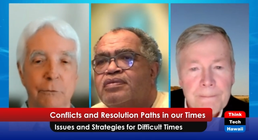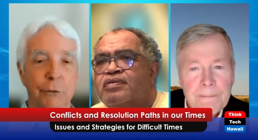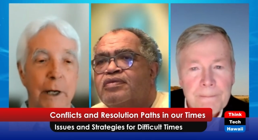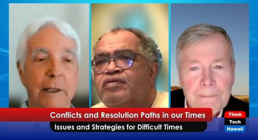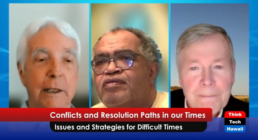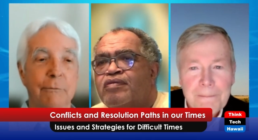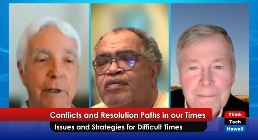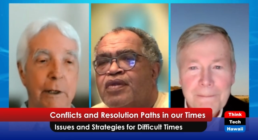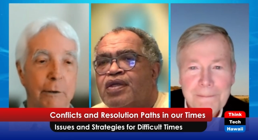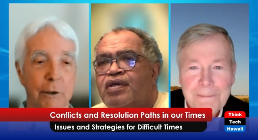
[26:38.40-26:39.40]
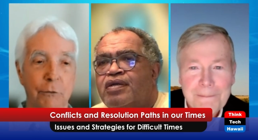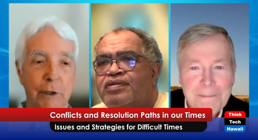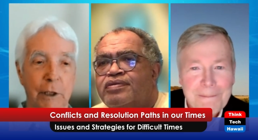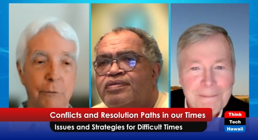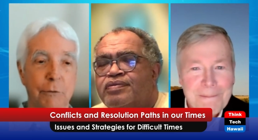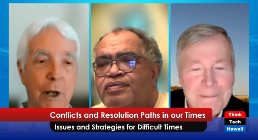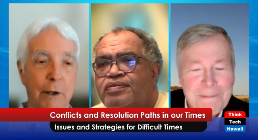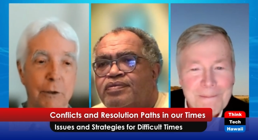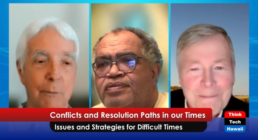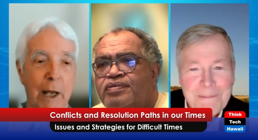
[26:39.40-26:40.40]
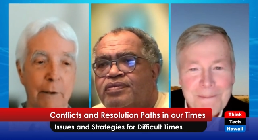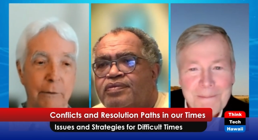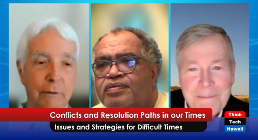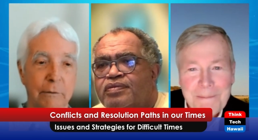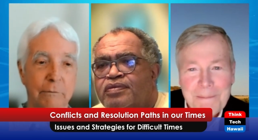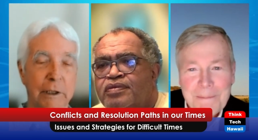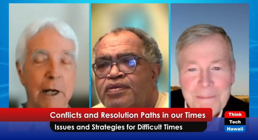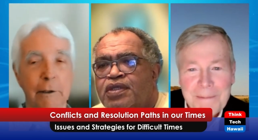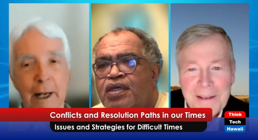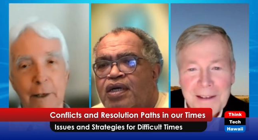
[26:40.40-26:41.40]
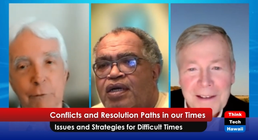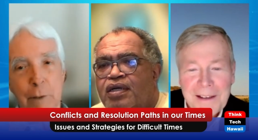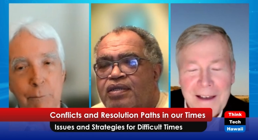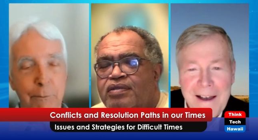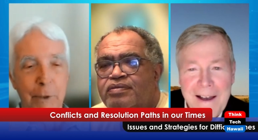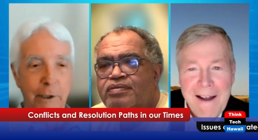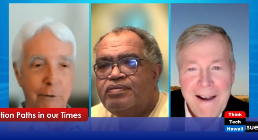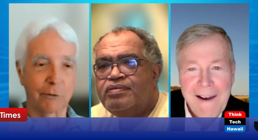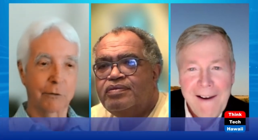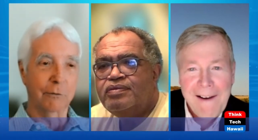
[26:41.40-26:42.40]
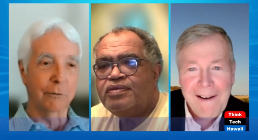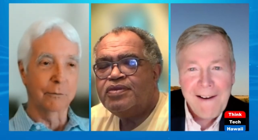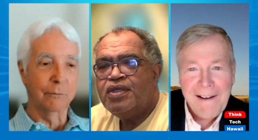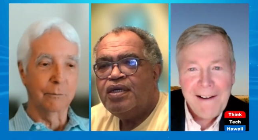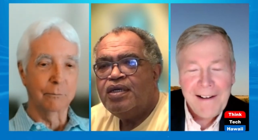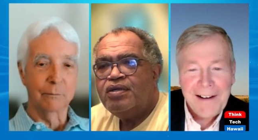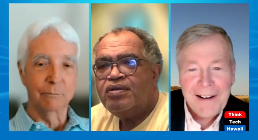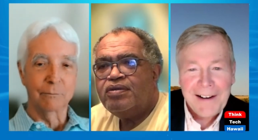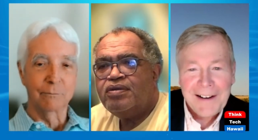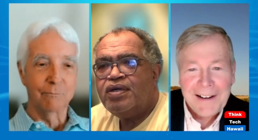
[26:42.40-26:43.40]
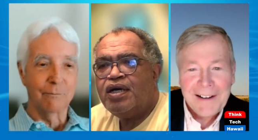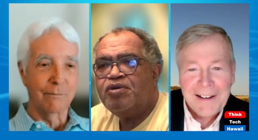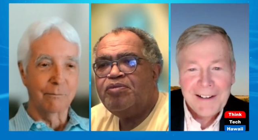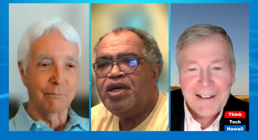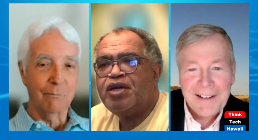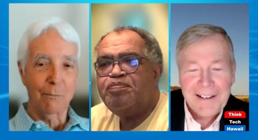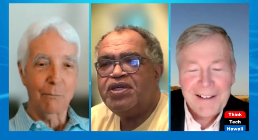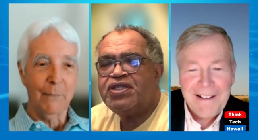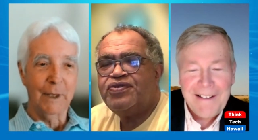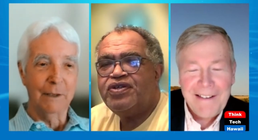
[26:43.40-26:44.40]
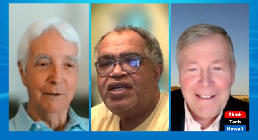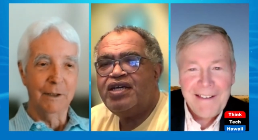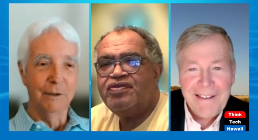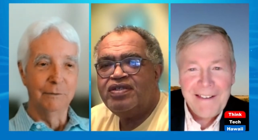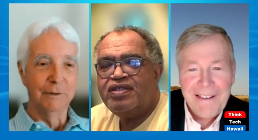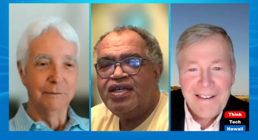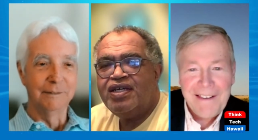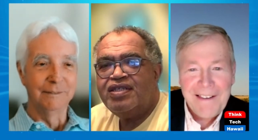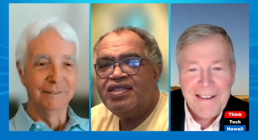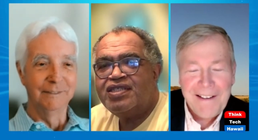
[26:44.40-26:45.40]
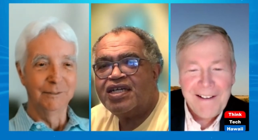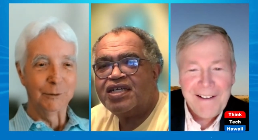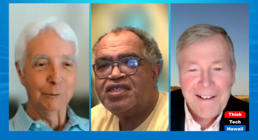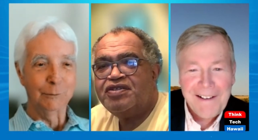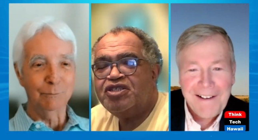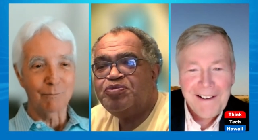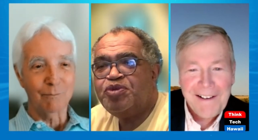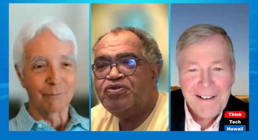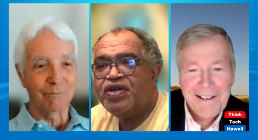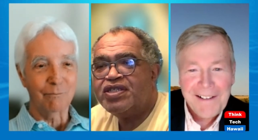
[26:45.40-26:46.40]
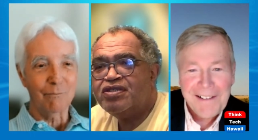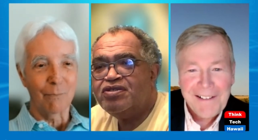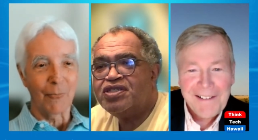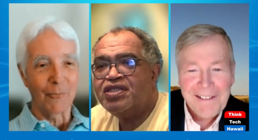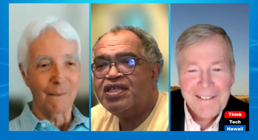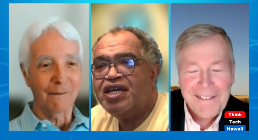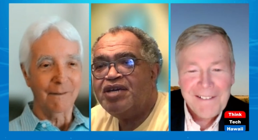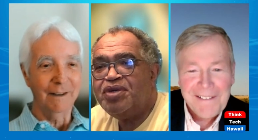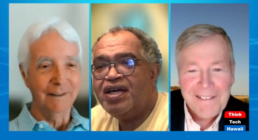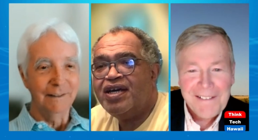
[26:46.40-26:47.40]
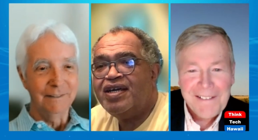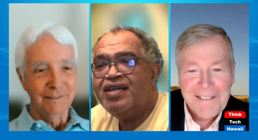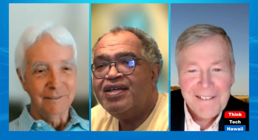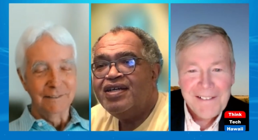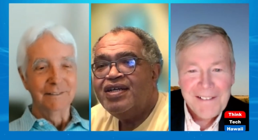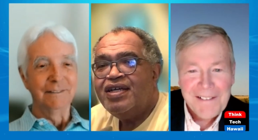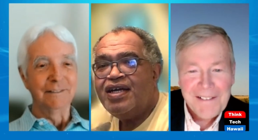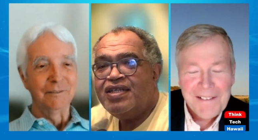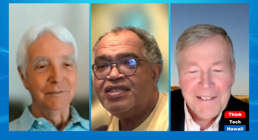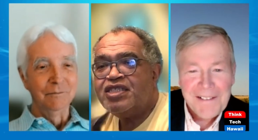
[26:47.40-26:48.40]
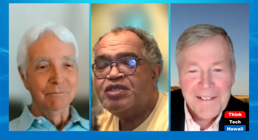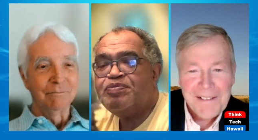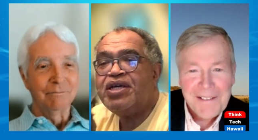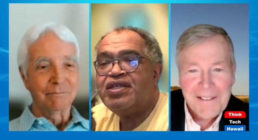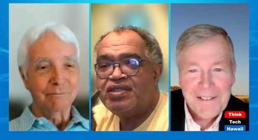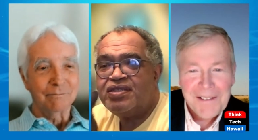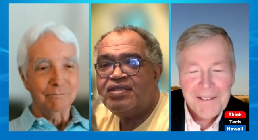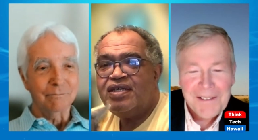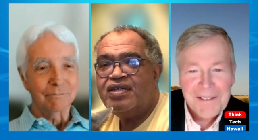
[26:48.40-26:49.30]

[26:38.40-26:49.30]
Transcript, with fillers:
Speaker 1: for any of the areas that you've talked about in our last couple of minutes?
Speaker 2: Well, I want to make a pitch for David and the section of dispute resolution of the ABA as a space